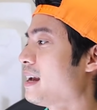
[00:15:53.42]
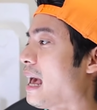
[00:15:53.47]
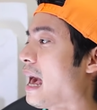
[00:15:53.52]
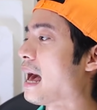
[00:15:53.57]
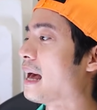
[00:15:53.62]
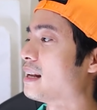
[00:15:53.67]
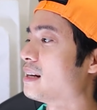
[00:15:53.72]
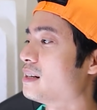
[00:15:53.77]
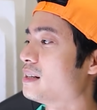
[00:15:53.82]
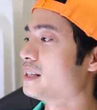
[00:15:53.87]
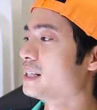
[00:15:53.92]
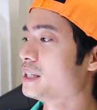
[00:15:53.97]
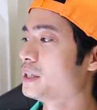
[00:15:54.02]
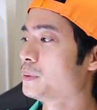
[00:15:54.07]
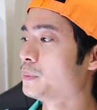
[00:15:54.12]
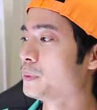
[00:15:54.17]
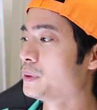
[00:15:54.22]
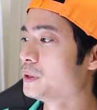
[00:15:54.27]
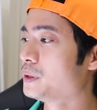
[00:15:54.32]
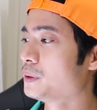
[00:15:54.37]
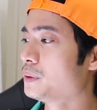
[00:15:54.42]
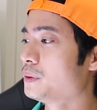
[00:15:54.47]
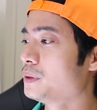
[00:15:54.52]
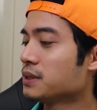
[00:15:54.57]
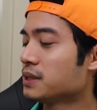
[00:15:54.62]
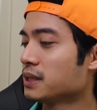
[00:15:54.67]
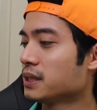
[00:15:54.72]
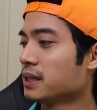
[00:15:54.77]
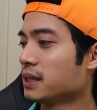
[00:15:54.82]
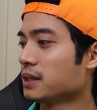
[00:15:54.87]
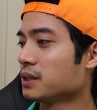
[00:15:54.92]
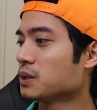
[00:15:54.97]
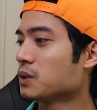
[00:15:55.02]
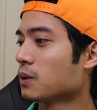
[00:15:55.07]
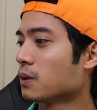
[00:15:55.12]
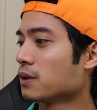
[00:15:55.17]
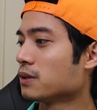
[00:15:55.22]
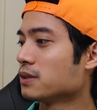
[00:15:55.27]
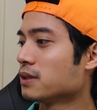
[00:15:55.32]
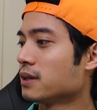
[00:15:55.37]
handy. We use it in
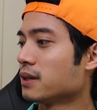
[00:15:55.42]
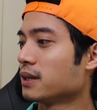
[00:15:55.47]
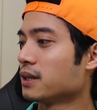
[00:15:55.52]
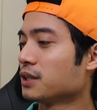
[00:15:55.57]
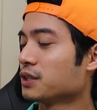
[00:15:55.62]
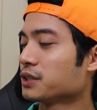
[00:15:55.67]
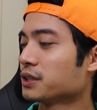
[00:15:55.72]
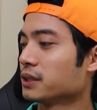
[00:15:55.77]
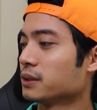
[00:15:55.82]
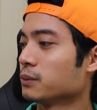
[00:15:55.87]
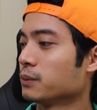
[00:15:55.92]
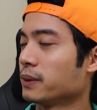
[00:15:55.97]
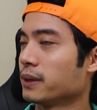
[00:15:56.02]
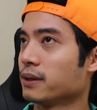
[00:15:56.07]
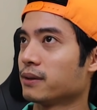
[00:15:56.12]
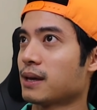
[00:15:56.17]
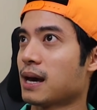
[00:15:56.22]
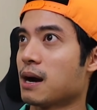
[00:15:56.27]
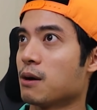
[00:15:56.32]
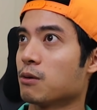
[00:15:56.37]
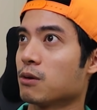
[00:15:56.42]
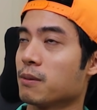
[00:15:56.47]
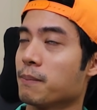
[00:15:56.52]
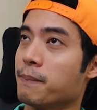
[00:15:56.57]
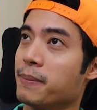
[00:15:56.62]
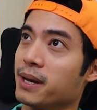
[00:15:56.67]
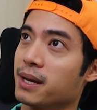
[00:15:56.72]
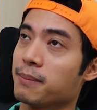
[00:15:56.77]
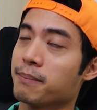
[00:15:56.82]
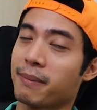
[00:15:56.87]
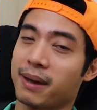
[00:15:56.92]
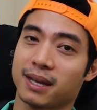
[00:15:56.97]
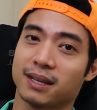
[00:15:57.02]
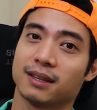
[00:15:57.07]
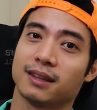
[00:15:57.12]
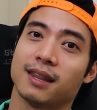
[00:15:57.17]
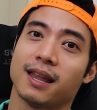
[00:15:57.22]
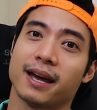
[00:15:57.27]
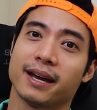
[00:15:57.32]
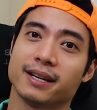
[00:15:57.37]
coordination with our big
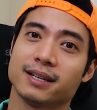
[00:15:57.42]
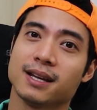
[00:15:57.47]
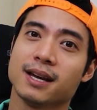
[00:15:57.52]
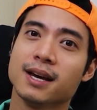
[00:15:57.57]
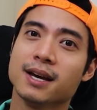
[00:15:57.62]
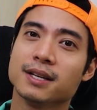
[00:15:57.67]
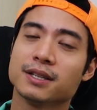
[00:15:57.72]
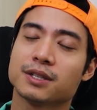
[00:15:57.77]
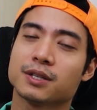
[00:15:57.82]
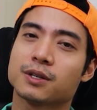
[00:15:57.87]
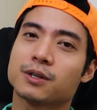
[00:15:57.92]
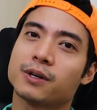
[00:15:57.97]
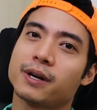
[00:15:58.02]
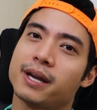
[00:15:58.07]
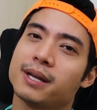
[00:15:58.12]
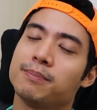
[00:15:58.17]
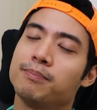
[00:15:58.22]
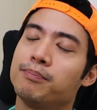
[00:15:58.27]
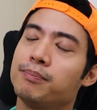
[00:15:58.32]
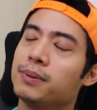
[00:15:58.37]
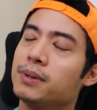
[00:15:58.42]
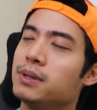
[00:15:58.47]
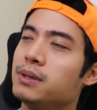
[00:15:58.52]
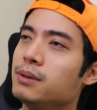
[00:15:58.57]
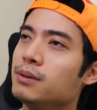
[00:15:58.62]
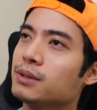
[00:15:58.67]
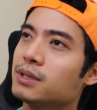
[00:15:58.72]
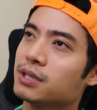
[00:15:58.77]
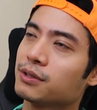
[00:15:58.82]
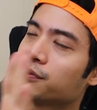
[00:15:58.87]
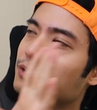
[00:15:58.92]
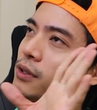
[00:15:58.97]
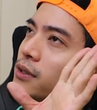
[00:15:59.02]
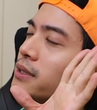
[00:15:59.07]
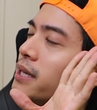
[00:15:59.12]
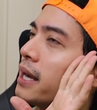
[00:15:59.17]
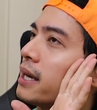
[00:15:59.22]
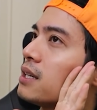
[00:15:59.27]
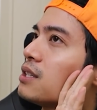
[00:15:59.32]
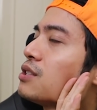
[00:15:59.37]
main light to create beautiful
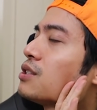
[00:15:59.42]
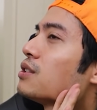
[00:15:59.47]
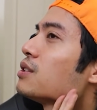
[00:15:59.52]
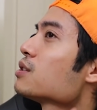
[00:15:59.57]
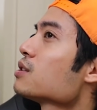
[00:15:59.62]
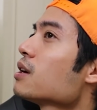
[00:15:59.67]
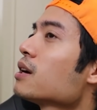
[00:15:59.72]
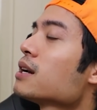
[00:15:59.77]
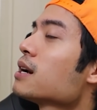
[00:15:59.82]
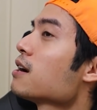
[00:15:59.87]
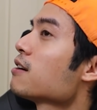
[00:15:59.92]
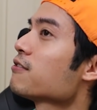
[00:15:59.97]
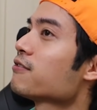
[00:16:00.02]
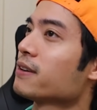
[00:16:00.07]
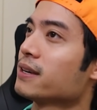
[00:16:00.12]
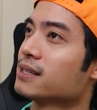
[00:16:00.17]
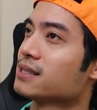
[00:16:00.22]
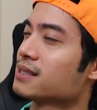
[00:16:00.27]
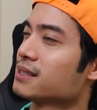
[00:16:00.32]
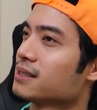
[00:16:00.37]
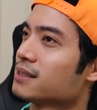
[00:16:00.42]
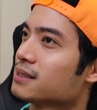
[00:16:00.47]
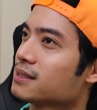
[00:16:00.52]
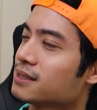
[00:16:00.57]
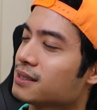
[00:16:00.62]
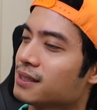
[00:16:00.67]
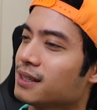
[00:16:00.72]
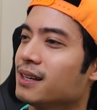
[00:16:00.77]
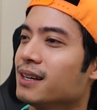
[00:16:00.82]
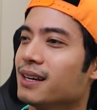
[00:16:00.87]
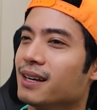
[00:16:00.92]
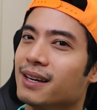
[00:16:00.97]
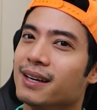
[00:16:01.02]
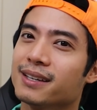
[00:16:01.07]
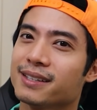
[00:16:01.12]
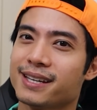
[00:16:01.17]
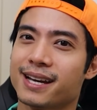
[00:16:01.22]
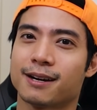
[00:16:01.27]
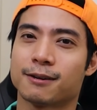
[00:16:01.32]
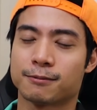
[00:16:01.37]
textures on our faces.
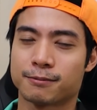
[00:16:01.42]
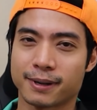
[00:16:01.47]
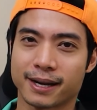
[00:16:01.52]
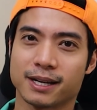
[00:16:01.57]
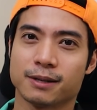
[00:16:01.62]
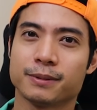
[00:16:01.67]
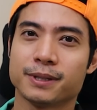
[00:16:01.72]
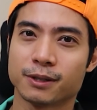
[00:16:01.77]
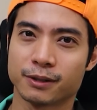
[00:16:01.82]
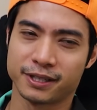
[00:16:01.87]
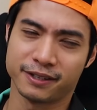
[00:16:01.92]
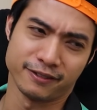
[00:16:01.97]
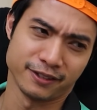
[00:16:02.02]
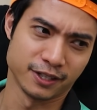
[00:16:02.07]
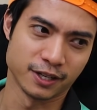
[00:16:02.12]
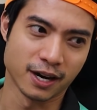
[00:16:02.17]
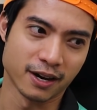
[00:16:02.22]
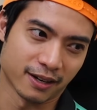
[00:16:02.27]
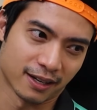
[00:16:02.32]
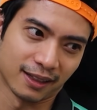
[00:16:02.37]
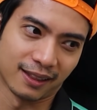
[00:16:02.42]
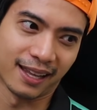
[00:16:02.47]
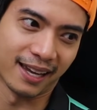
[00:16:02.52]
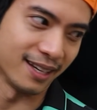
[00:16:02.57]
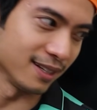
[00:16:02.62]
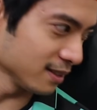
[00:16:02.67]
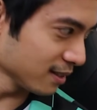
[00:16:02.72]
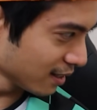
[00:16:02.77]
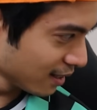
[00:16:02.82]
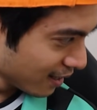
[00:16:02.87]
Yeah, right. We don't even know how to light.